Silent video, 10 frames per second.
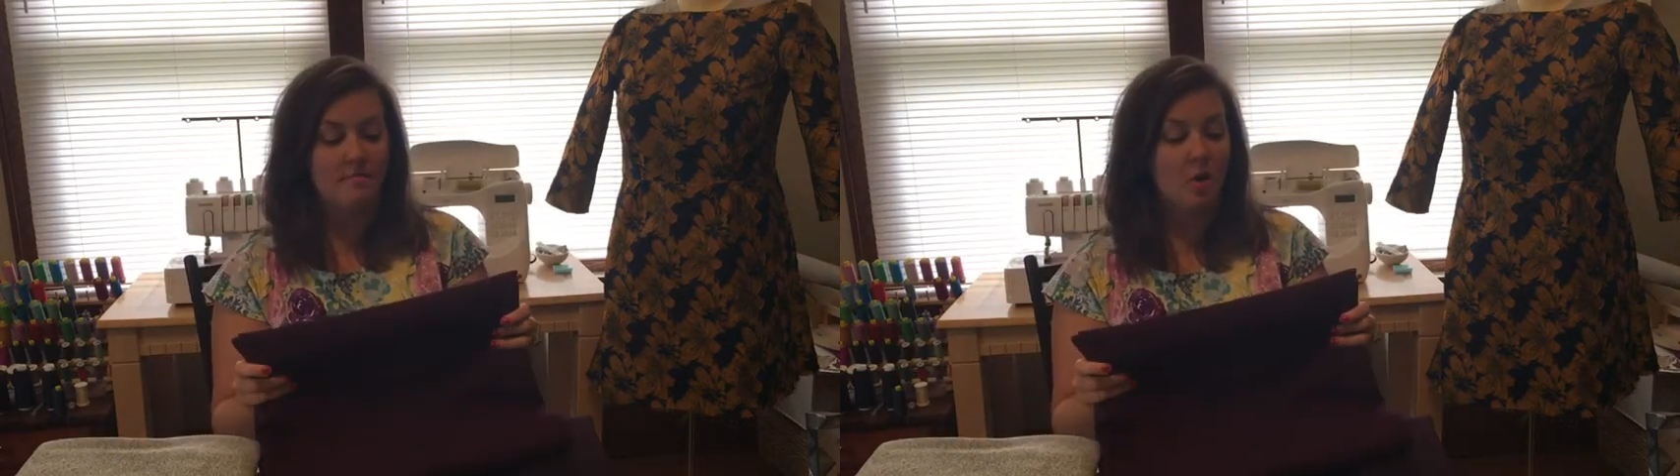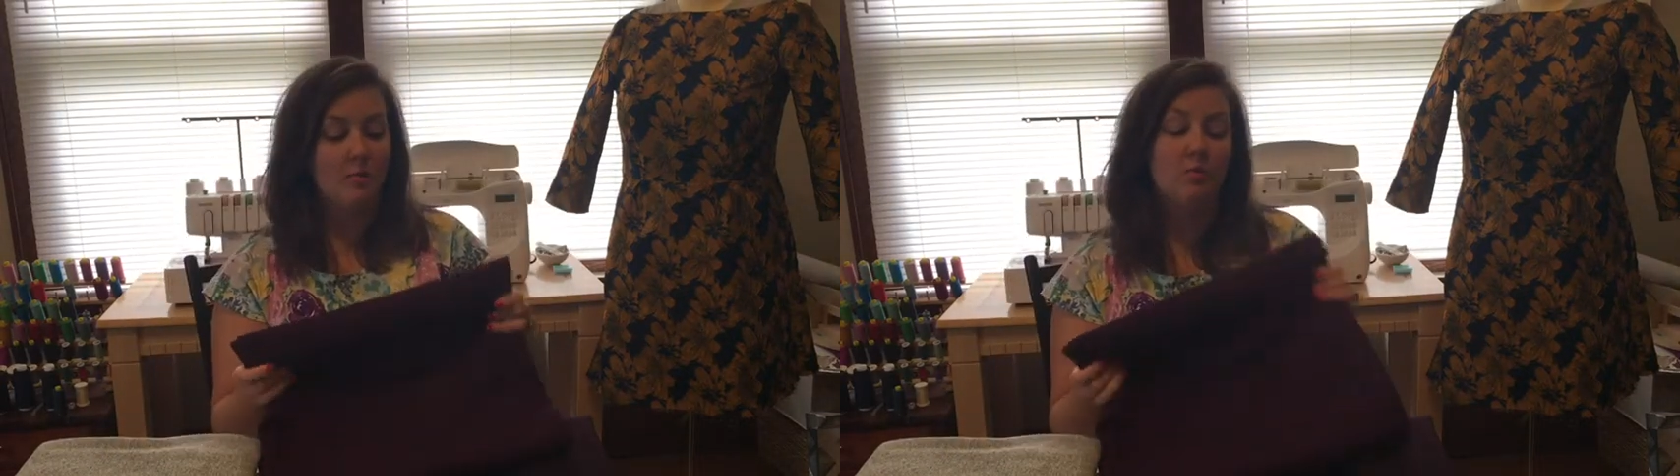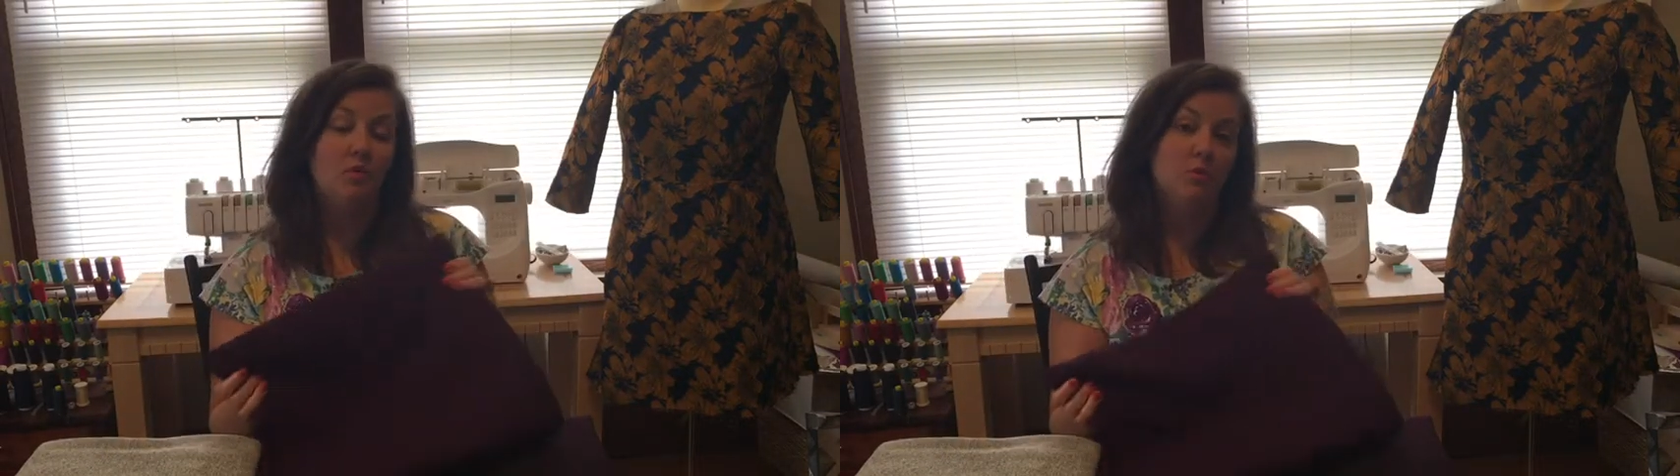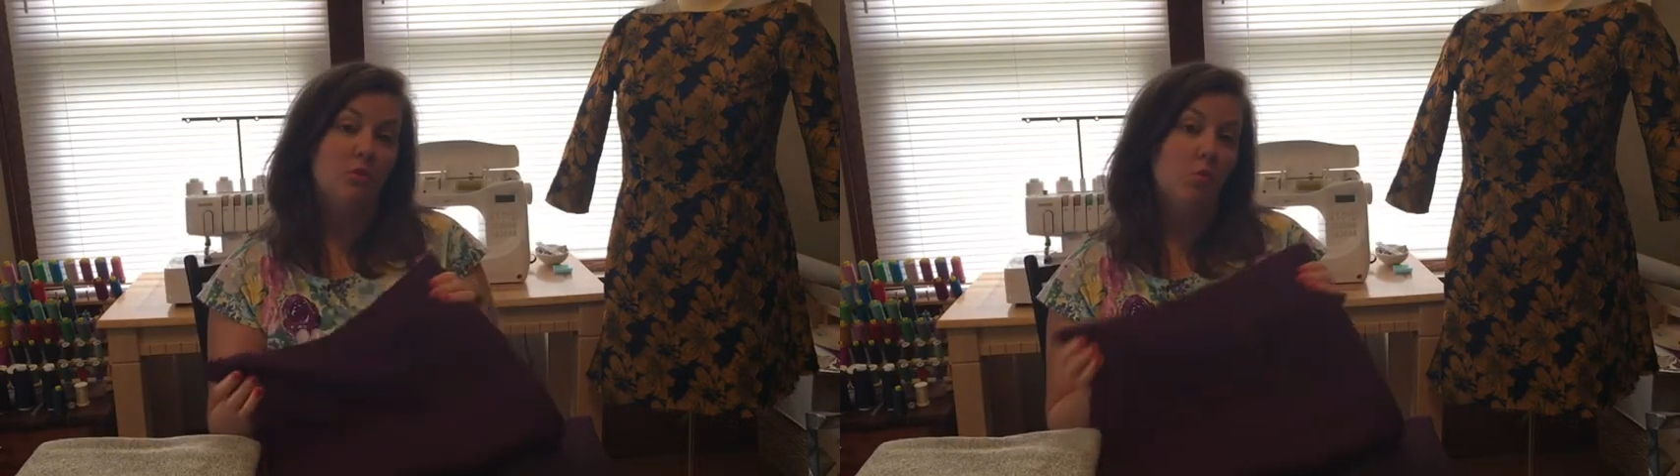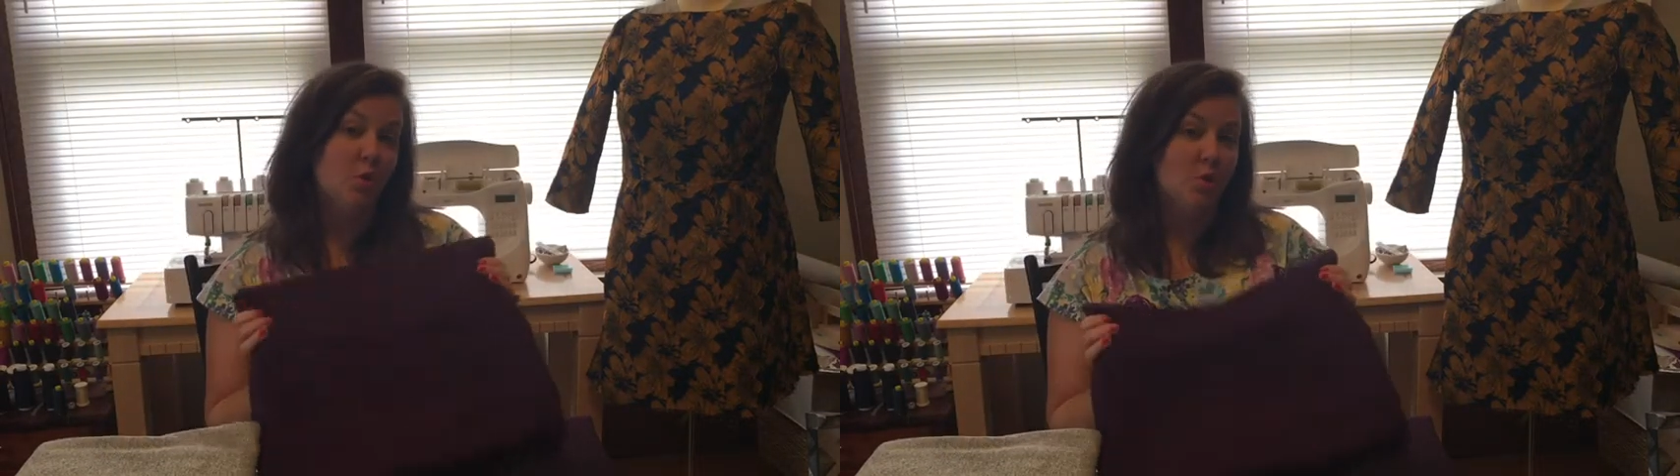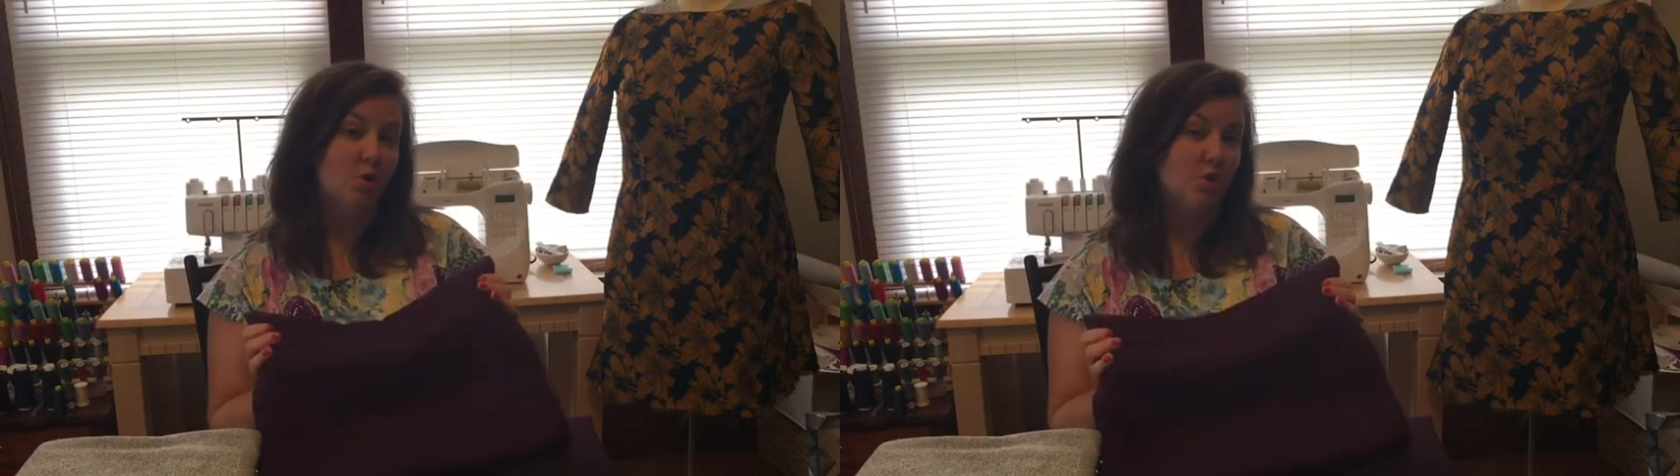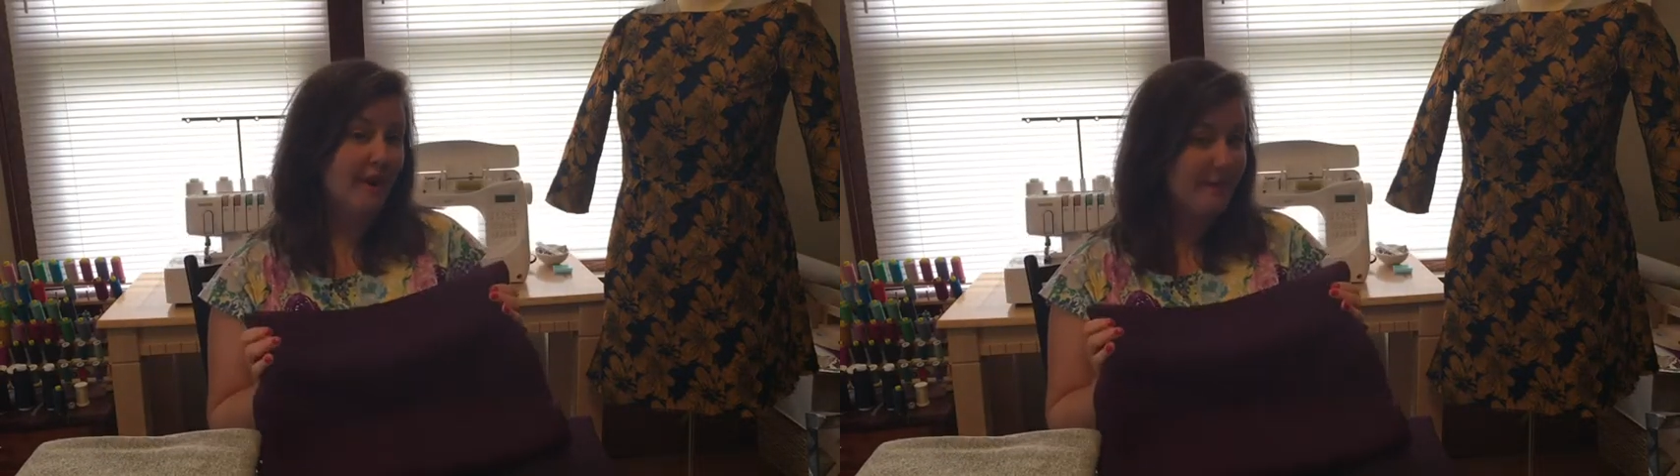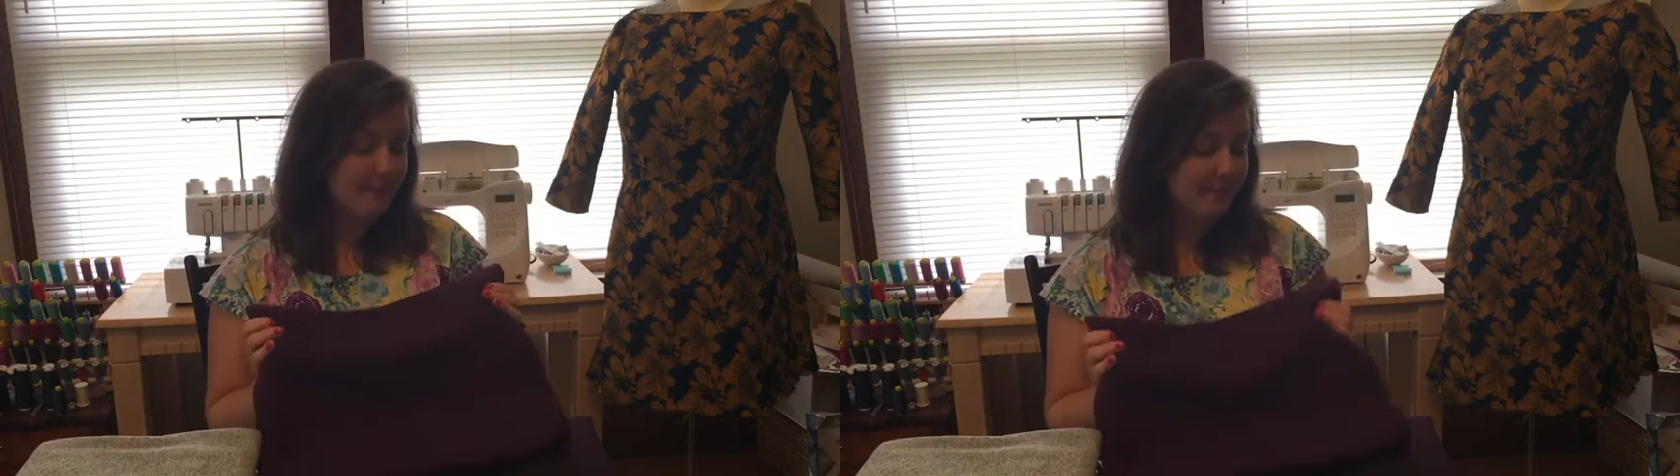purple wool
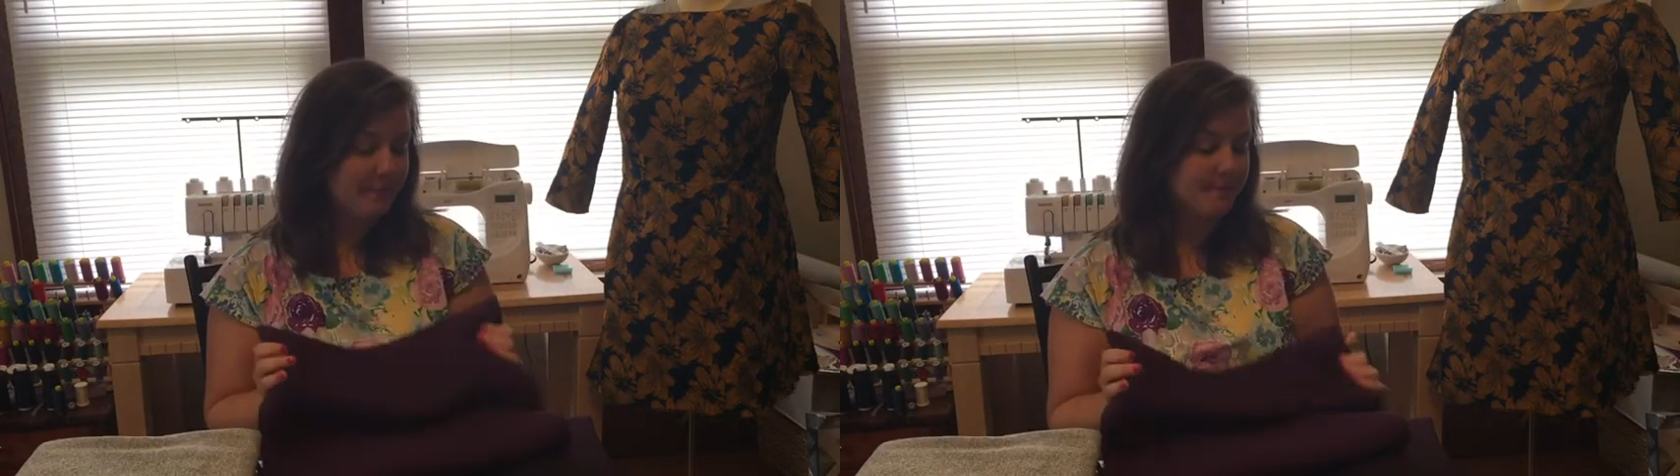crepe,